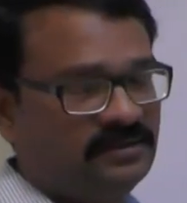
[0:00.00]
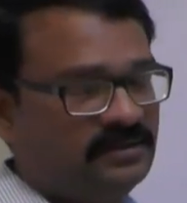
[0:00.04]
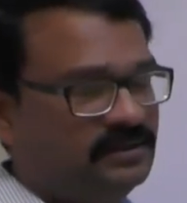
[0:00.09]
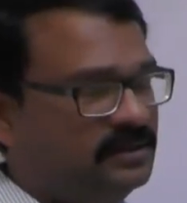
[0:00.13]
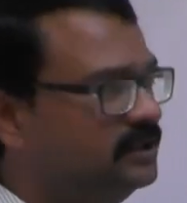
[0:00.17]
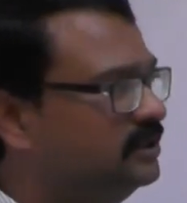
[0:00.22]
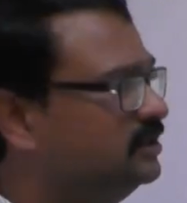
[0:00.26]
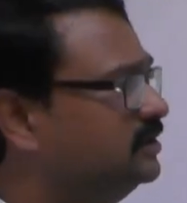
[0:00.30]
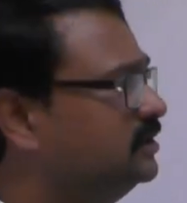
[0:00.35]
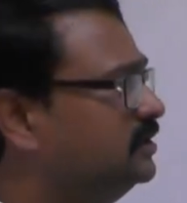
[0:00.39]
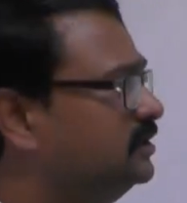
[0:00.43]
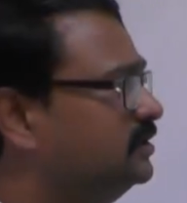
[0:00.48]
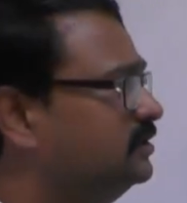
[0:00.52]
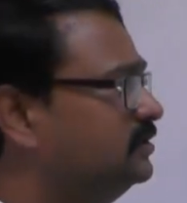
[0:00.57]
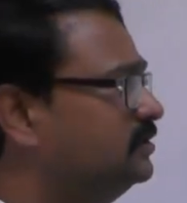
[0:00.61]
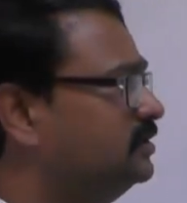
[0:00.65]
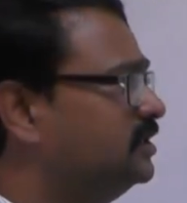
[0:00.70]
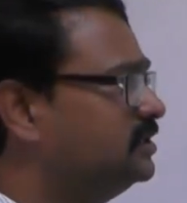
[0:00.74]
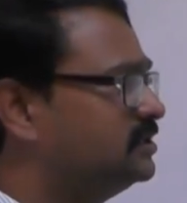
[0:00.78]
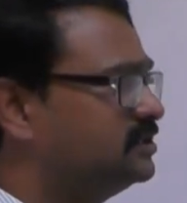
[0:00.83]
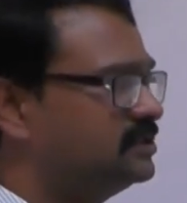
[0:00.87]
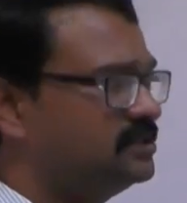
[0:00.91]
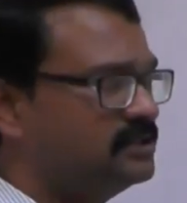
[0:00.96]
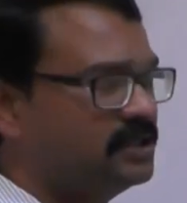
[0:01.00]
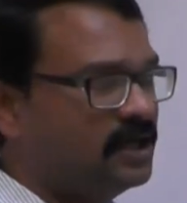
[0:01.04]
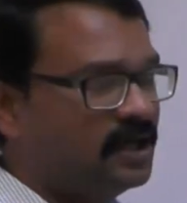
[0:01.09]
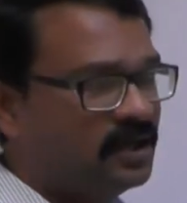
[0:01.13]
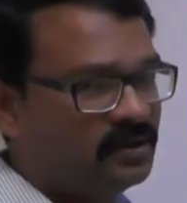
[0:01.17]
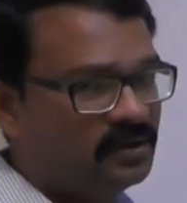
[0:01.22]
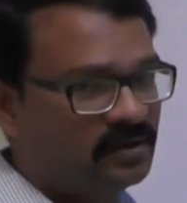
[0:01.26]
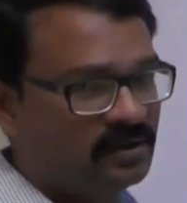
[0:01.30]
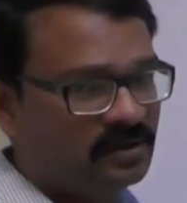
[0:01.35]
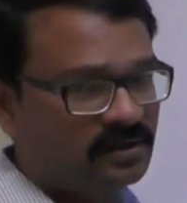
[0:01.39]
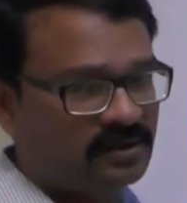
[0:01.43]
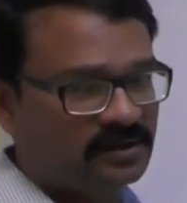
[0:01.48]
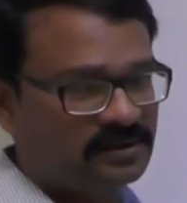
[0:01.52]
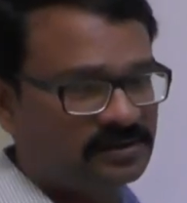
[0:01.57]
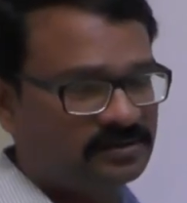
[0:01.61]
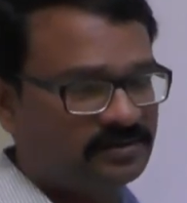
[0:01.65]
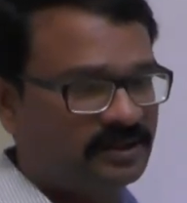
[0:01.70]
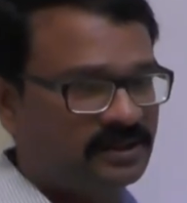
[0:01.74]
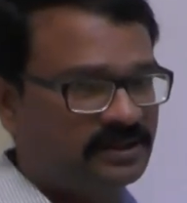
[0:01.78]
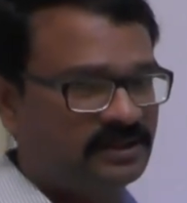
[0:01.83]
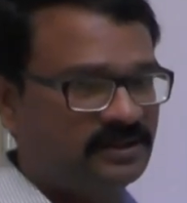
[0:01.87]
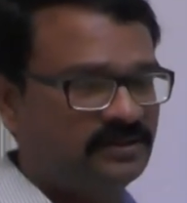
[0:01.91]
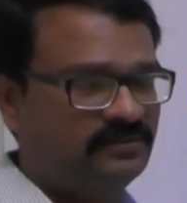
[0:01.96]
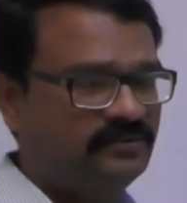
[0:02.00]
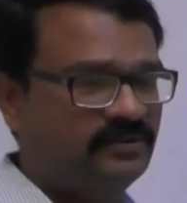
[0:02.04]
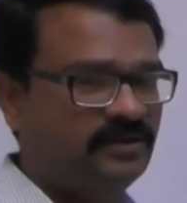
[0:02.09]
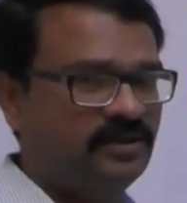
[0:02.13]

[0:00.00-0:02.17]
in this root locus method,